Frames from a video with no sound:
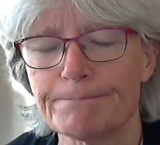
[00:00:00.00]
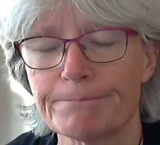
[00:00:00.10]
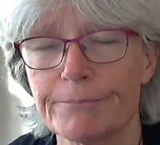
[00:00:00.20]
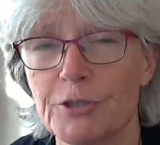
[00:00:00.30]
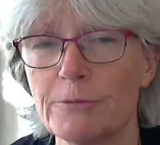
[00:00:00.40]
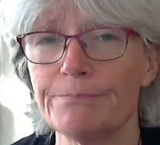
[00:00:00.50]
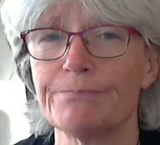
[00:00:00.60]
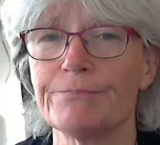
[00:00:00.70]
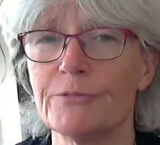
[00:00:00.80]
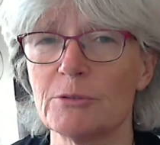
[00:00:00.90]
So
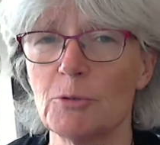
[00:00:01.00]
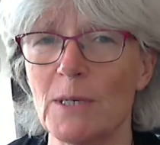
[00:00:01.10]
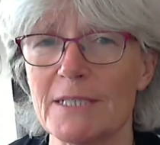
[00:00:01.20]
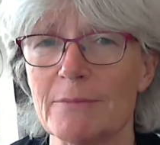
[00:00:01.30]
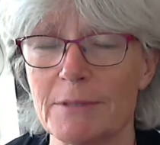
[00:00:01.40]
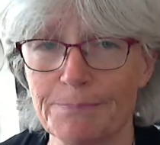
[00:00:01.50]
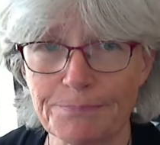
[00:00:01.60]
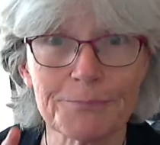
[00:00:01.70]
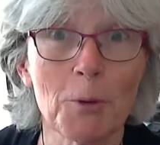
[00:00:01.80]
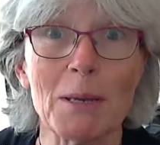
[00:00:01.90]
some quick tips.
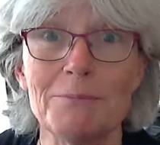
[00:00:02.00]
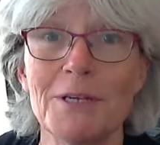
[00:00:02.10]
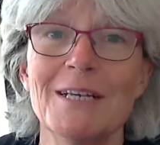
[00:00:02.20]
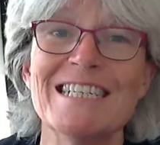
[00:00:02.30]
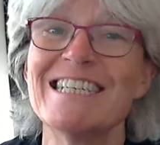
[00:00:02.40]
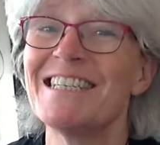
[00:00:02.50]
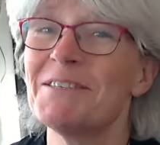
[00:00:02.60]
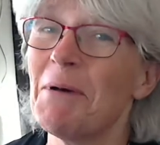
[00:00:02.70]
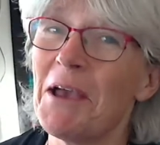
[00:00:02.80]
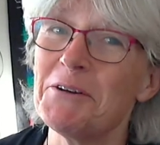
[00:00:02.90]
1.
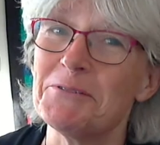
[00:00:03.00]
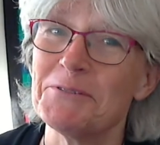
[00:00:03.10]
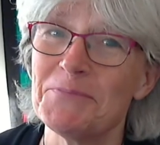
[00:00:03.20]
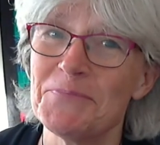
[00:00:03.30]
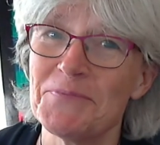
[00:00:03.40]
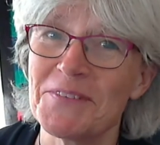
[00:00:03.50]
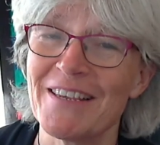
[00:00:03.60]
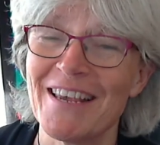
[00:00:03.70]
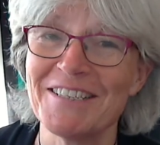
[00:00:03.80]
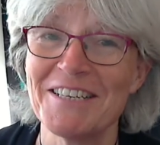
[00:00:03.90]
Smile.
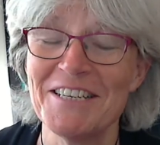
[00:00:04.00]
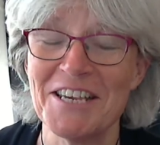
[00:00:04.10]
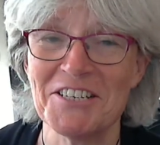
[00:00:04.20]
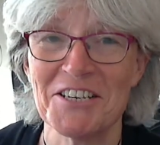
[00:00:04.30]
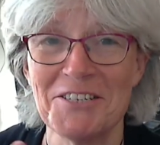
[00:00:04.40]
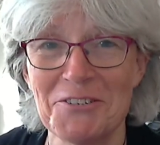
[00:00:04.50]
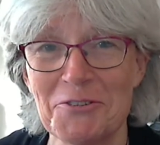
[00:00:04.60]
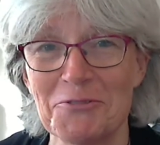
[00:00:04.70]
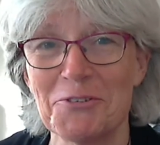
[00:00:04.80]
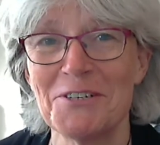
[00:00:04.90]
It changes
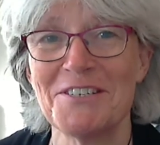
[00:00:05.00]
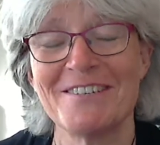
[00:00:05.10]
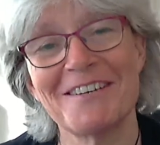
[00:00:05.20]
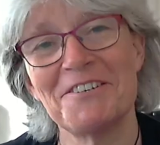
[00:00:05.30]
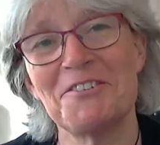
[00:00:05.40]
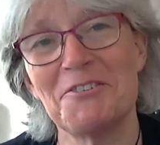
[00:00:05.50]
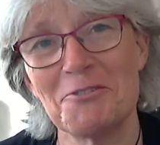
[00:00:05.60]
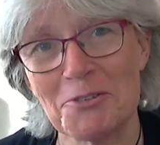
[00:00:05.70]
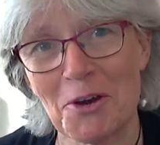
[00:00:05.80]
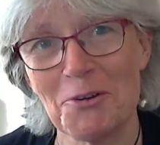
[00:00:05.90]
your voice, it changes
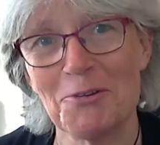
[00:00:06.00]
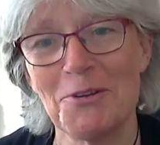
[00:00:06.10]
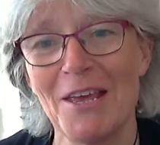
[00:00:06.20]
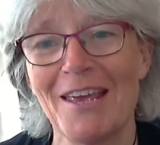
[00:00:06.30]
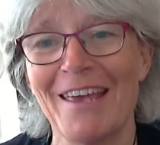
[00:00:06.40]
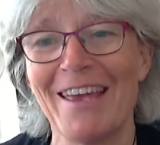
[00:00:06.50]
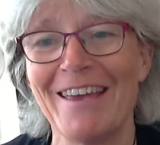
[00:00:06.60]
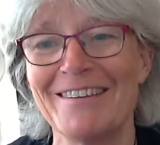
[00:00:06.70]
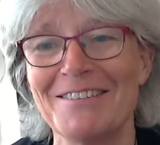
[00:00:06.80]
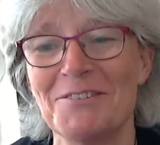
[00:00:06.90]
your tone,
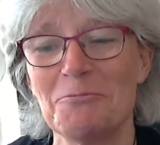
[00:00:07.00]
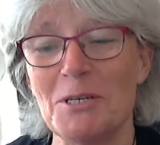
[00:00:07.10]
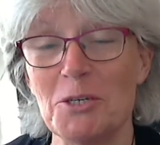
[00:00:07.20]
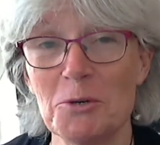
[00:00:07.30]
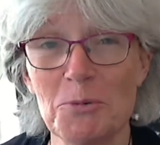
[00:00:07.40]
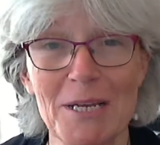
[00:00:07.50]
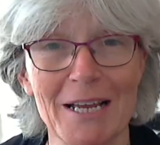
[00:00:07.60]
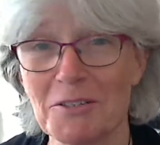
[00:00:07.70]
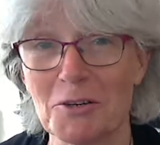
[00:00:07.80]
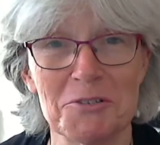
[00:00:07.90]
and we do it really
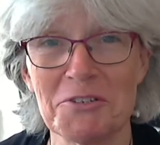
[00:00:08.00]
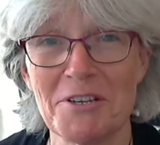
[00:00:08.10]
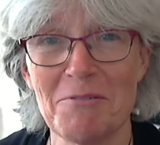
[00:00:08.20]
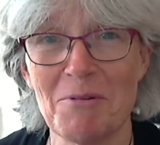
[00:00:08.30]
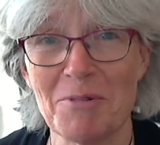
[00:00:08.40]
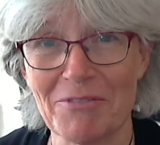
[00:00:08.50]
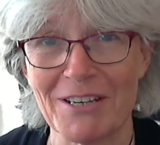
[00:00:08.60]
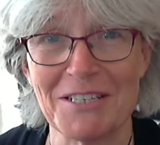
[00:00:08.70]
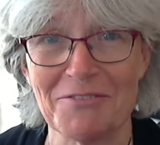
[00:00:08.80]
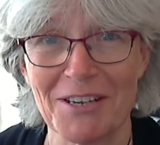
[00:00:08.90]
unconsciously when we're
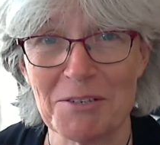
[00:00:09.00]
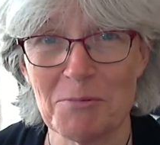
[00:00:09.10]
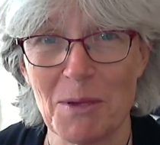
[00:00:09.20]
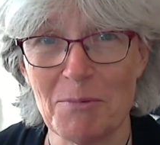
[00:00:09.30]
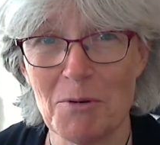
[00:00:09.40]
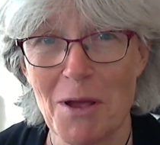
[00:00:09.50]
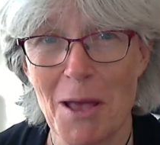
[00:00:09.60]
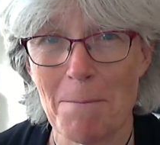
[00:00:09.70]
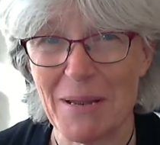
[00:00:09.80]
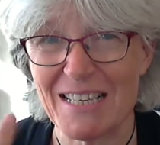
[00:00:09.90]
face to face with people,
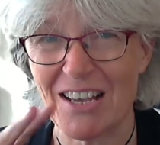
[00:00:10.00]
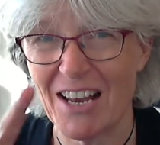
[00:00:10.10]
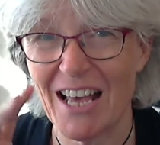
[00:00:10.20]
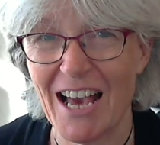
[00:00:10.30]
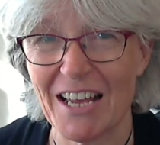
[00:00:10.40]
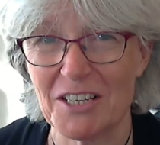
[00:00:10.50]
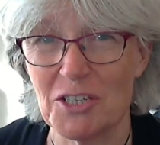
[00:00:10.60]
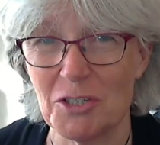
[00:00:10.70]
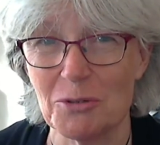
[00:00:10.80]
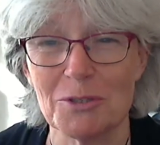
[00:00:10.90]
but it's kind of harder
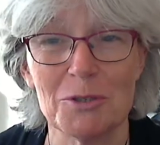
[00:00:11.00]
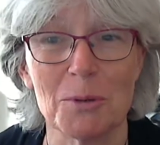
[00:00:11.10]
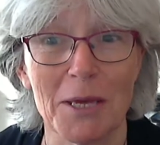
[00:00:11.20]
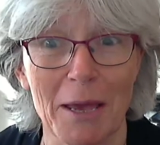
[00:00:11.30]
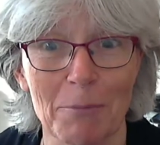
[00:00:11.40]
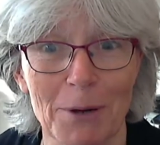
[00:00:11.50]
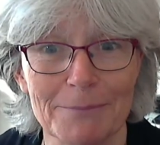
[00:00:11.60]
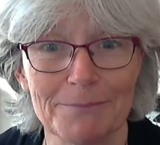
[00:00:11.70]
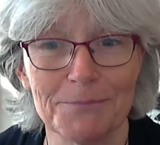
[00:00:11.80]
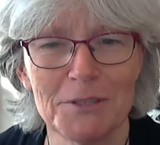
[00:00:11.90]
to do it to a camera.
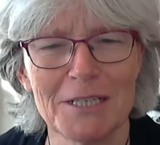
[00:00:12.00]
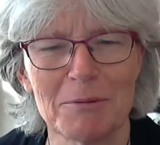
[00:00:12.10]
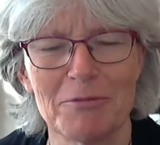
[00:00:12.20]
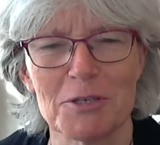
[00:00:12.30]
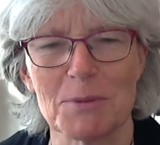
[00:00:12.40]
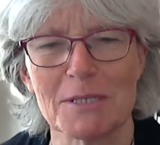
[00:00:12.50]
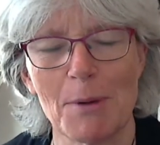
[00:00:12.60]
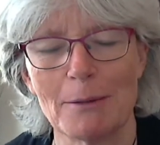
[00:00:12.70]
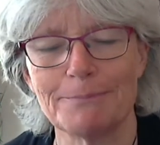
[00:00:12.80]
So that's my first one, smile.